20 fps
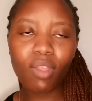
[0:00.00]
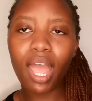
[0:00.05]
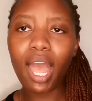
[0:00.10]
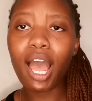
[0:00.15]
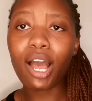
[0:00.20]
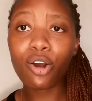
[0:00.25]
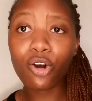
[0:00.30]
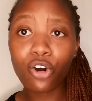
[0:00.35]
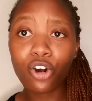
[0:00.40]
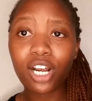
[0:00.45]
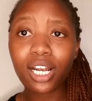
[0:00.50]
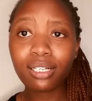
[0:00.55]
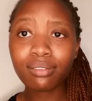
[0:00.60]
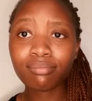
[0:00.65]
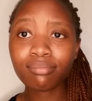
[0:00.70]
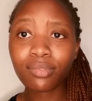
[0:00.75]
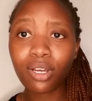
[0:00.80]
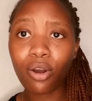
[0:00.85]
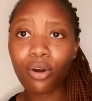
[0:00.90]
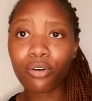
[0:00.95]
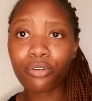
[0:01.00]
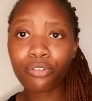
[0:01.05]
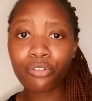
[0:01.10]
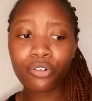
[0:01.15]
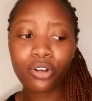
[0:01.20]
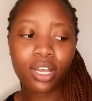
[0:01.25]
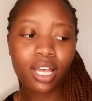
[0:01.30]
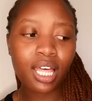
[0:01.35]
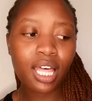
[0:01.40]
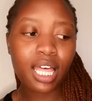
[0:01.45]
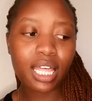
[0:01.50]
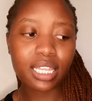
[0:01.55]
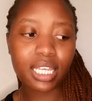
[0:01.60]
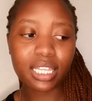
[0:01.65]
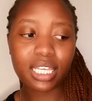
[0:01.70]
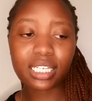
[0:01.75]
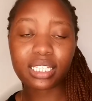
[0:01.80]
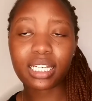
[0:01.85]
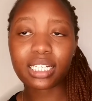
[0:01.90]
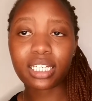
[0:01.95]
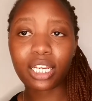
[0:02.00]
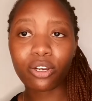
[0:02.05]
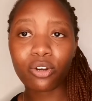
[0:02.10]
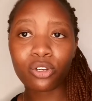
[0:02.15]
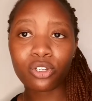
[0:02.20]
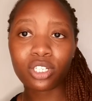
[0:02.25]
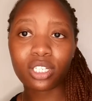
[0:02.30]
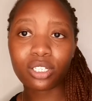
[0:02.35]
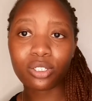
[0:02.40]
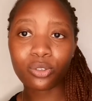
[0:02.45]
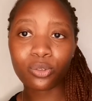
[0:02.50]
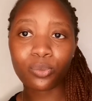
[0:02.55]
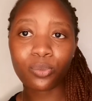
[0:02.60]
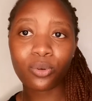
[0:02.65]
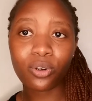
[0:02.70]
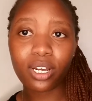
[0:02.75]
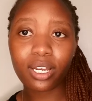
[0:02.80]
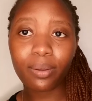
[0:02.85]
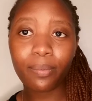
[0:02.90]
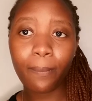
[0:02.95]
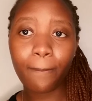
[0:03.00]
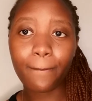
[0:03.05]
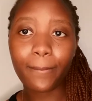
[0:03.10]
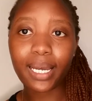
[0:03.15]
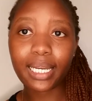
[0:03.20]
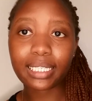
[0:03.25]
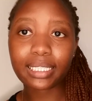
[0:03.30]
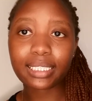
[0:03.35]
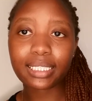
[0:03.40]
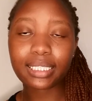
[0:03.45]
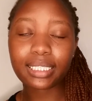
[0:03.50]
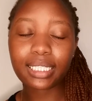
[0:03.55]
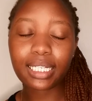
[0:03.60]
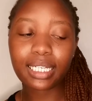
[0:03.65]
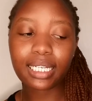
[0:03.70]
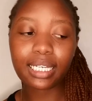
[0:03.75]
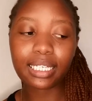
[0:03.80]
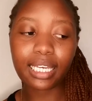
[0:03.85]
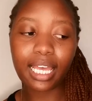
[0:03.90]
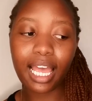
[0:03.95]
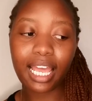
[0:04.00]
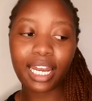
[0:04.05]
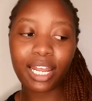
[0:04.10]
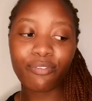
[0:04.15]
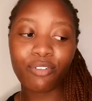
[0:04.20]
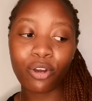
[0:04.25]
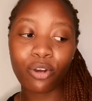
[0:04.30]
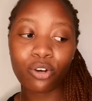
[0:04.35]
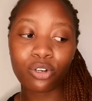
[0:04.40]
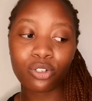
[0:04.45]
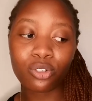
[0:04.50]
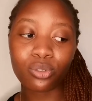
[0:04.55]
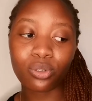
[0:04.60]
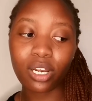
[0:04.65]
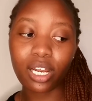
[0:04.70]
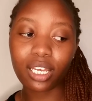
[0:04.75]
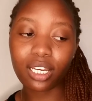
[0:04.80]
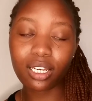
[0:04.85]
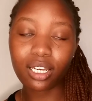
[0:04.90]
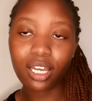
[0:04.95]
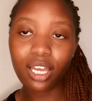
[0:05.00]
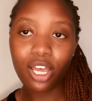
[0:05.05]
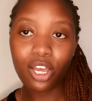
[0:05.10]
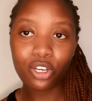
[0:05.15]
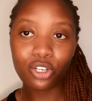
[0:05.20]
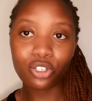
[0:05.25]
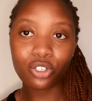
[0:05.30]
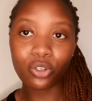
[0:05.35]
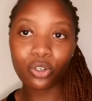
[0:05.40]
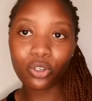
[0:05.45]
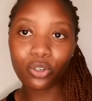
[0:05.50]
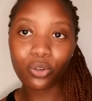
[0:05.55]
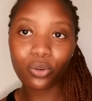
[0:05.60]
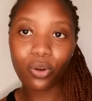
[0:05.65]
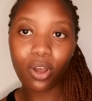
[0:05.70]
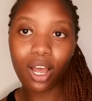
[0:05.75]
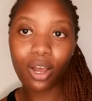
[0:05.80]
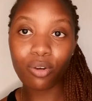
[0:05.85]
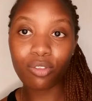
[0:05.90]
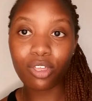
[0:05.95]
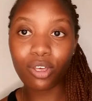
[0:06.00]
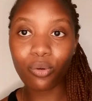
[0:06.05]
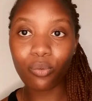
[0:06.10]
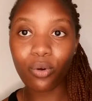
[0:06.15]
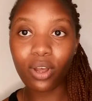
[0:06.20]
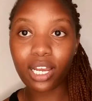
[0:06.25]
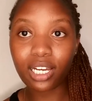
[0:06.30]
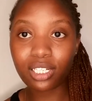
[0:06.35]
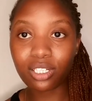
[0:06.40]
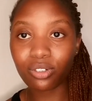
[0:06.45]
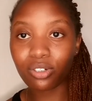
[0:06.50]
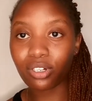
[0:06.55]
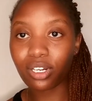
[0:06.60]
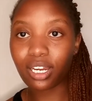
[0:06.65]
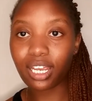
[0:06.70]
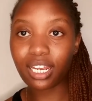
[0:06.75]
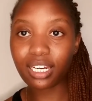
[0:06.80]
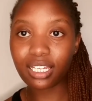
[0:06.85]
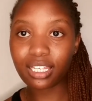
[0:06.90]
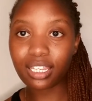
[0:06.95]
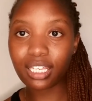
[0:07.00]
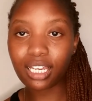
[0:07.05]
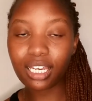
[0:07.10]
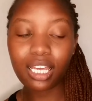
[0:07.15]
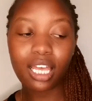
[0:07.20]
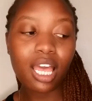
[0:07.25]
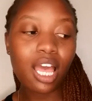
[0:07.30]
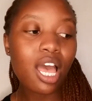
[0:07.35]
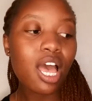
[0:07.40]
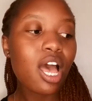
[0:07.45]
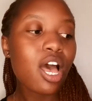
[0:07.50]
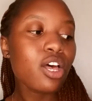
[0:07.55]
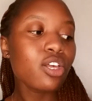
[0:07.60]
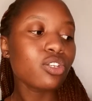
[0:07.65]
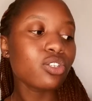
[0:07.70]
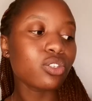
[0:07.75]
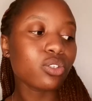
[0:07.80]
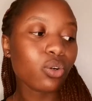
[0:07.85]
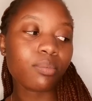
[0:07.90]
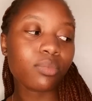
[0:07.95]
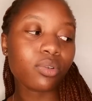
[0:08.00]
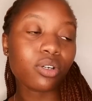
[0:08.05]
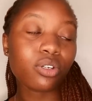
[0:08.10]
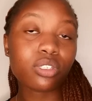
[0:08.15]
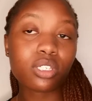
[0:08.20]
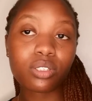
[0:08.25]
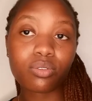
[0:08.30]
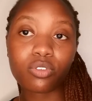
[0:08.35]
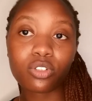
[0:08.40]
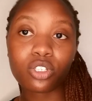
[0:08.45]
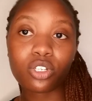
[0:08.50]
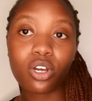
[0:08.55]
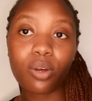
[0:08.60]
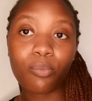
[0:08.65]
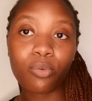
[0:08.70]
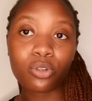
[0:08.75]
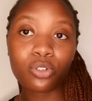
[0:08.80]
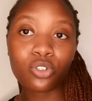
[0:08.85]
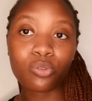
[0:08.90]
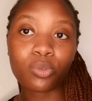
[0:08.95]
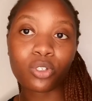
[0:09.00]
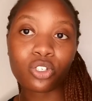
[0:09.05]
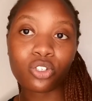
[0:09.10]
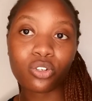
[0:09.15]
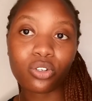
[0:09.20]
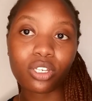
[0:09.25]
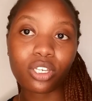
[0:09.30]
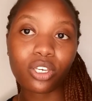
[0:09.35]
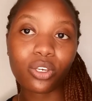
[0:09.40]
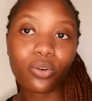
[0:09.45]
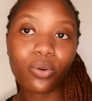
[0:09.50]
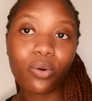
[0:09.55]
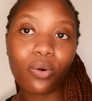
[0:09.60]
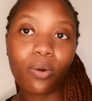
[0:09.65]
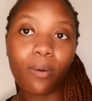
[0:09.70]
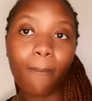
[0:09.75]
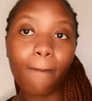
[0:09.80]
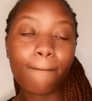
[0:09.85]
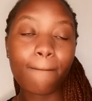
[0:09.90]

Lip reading: haul of the things that I got in Dubois, but yeah, I never got to like show you how they worked or anything. So on this video I'm going to be showing you